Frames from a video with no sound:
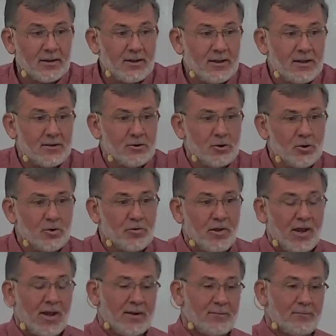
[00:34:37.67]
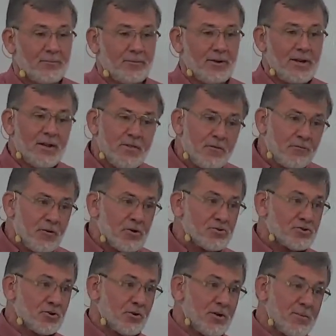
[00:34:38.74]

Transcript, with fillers: he knew that in the future